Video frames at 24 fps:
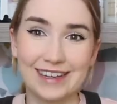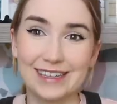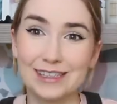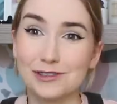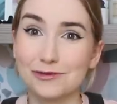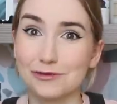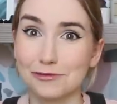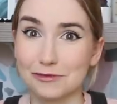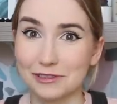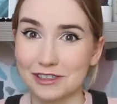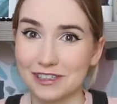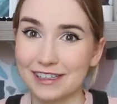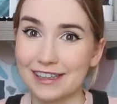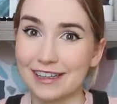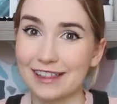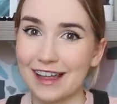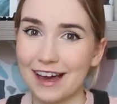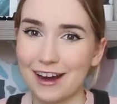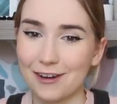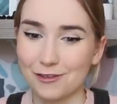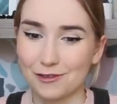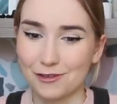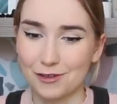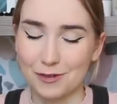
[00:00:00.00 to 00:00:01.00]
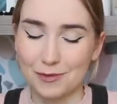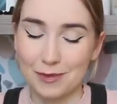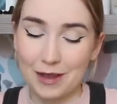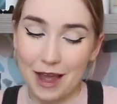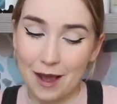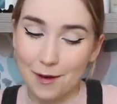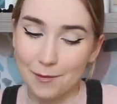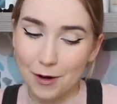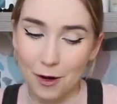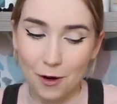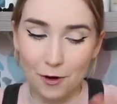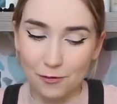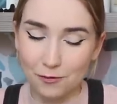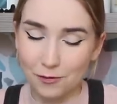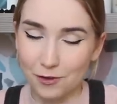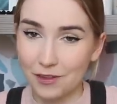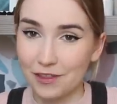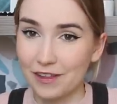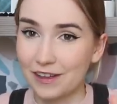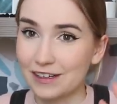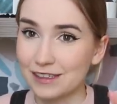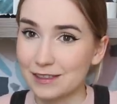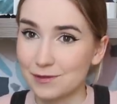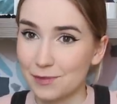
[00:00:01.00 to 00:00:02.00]
It's really loud for me. I'm hopeful
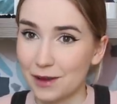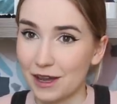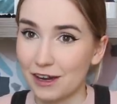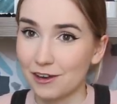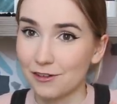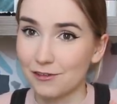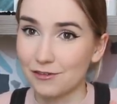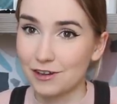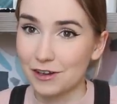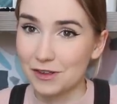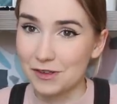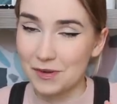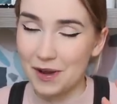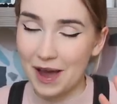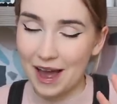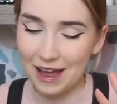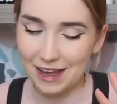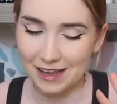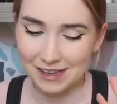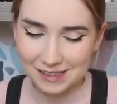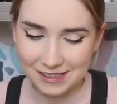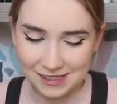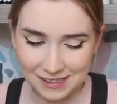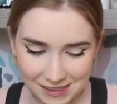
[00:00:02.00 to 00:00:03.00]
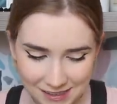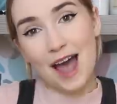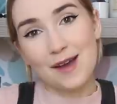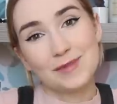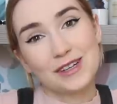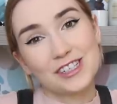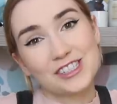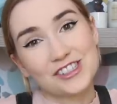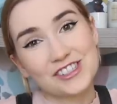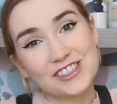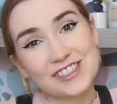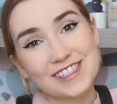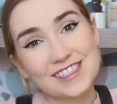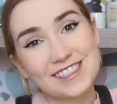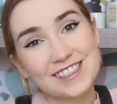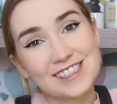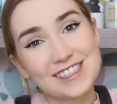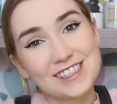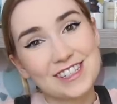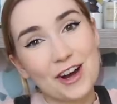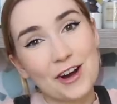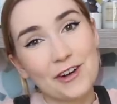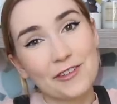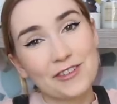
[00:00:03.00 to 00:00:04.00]
that it's better for you guys. I'm interested
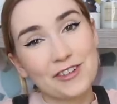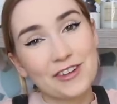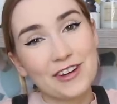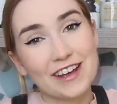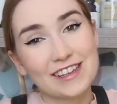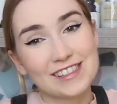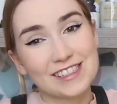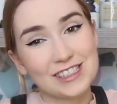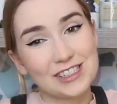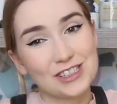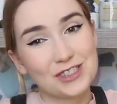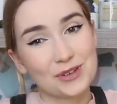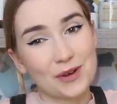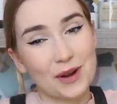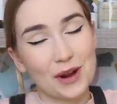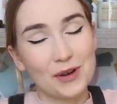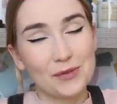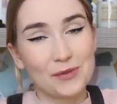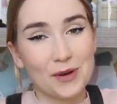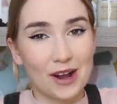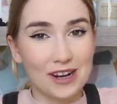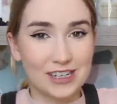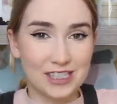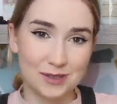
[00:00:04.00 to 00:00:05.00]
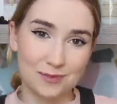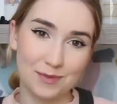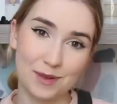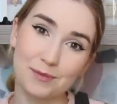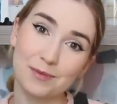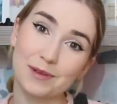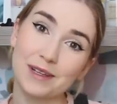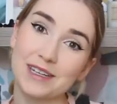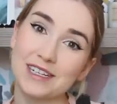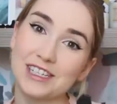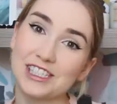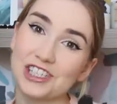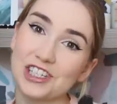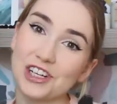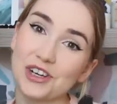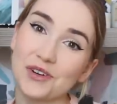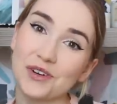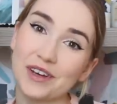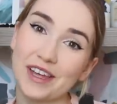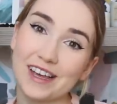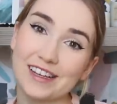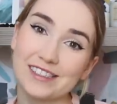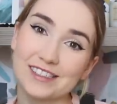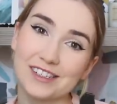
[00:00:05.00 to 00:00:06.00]
to know if you guys enjoyed watching me play
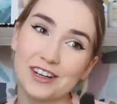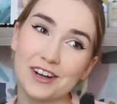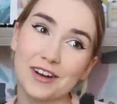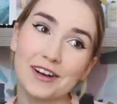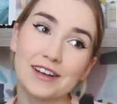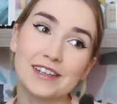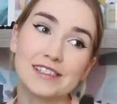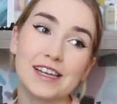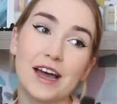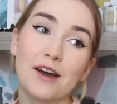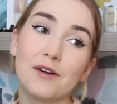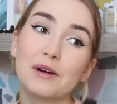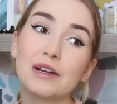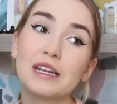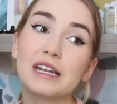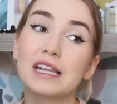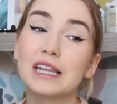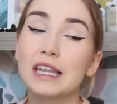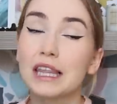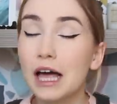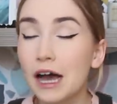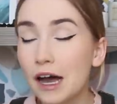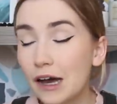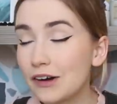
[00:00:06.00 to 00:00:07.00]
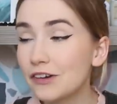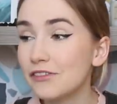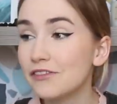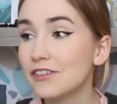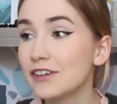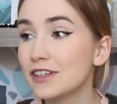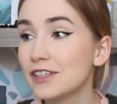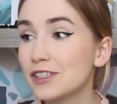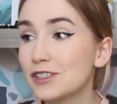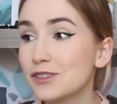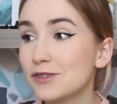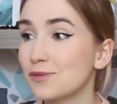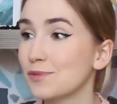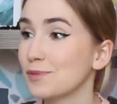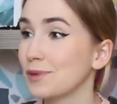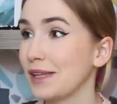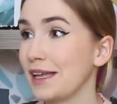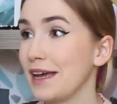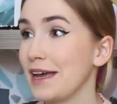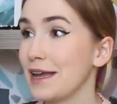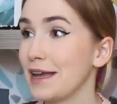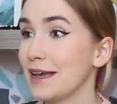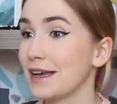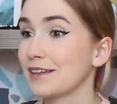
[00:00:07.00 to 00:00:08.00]
GeoGuessr, because I would love to
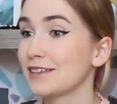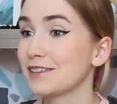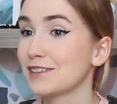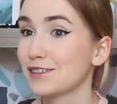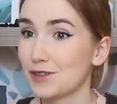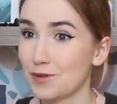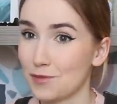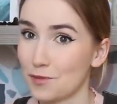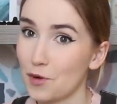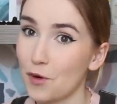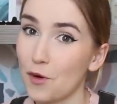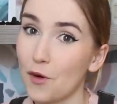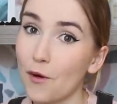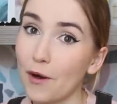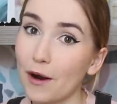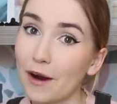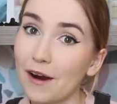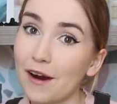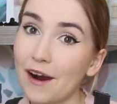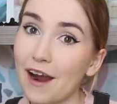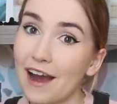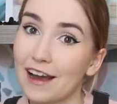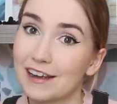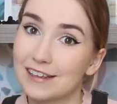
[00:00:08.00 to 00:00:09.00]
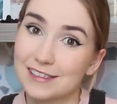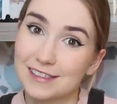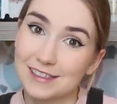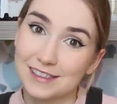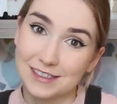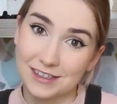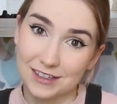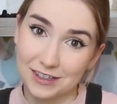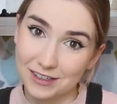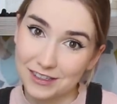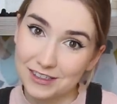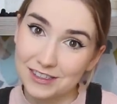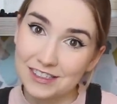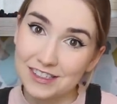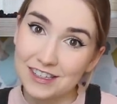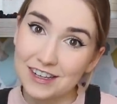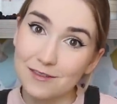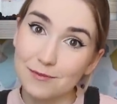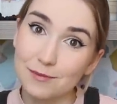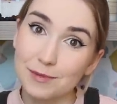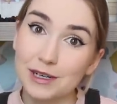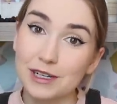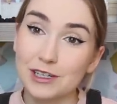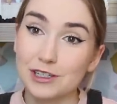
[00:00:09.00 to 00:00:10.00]
play some more. I seriously
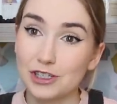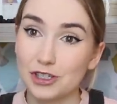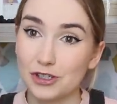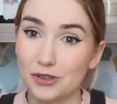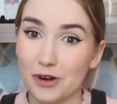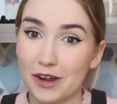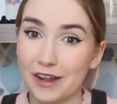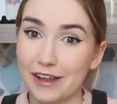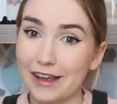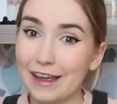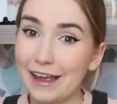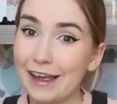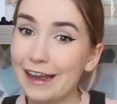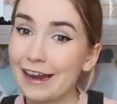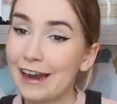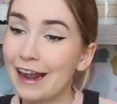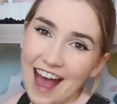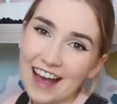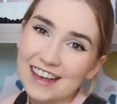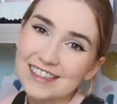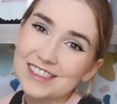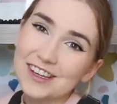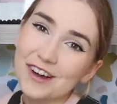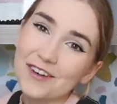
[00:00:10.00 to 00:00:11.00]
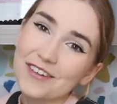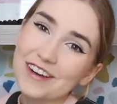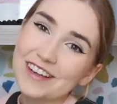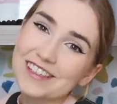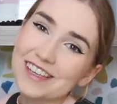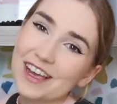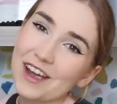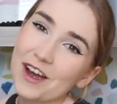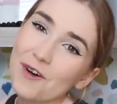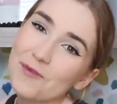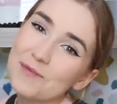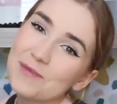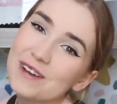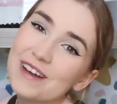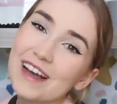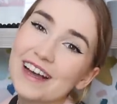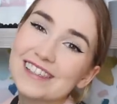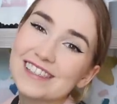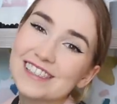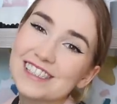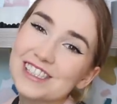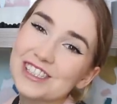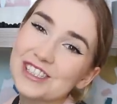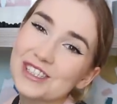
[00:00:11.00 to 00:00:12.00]
have been enjoying it. As always, I hope you
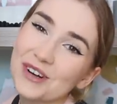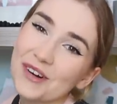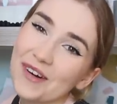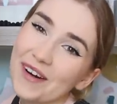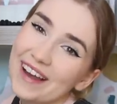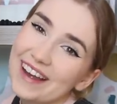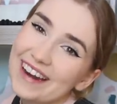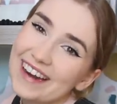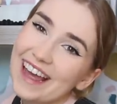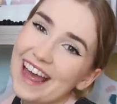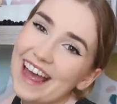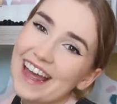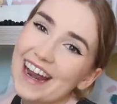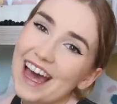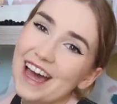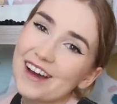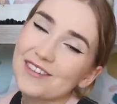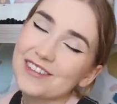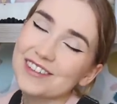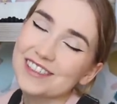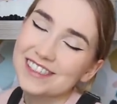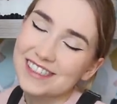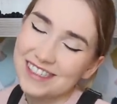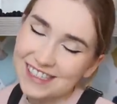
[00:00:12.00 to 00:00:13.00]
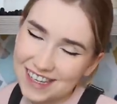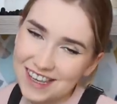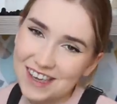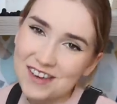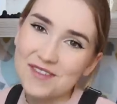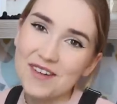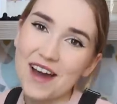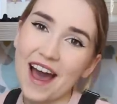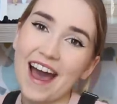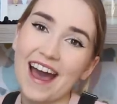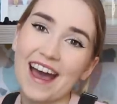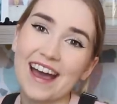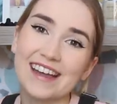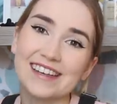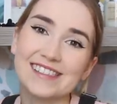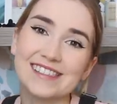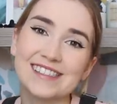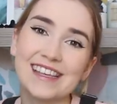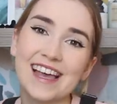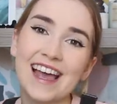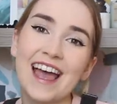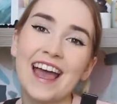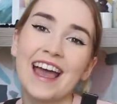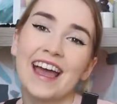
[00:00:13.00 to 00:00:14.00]
guys enjoyed, and I will see you
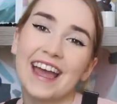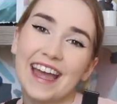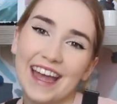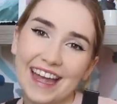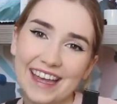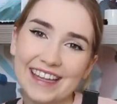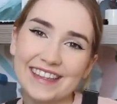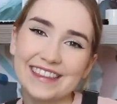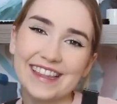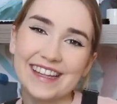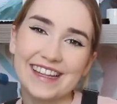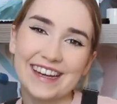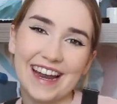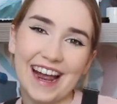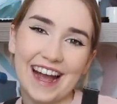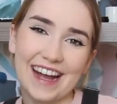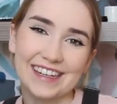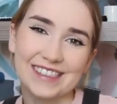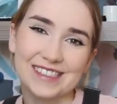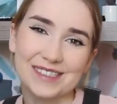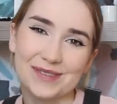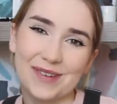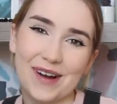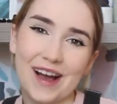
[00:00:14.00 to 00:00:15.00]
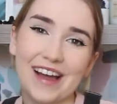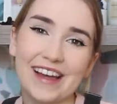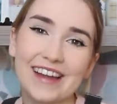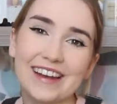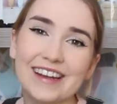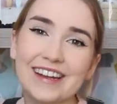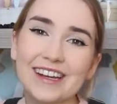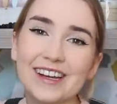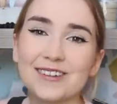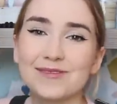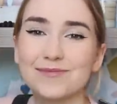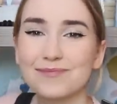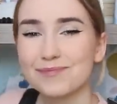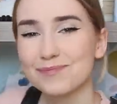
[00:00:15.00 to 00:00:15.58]
guys in the next one.